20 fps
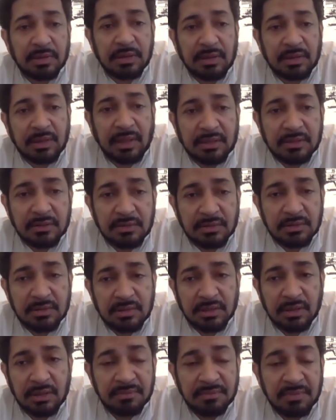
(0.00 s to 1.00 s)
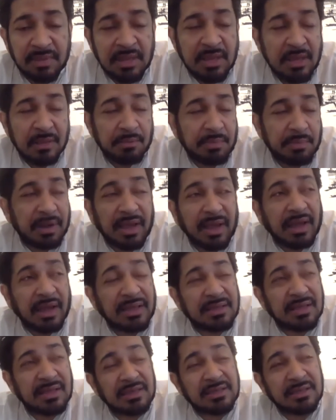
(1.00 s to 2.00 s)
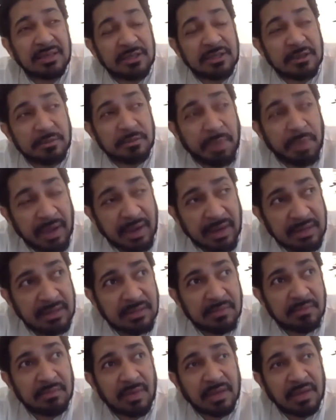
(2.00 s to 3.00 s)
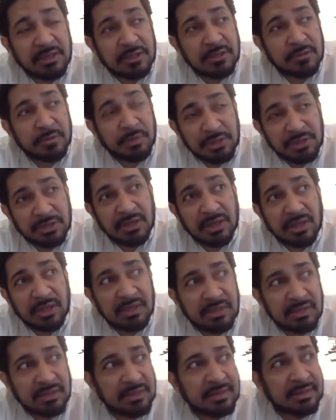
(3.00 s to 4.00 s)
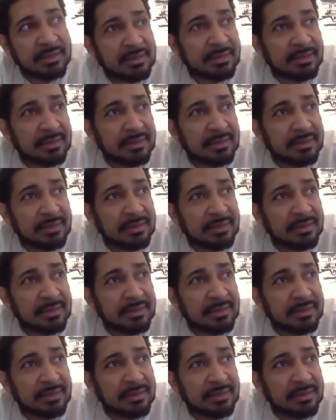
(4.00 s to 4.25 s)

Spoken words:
But that's but I suspect, my suspicion is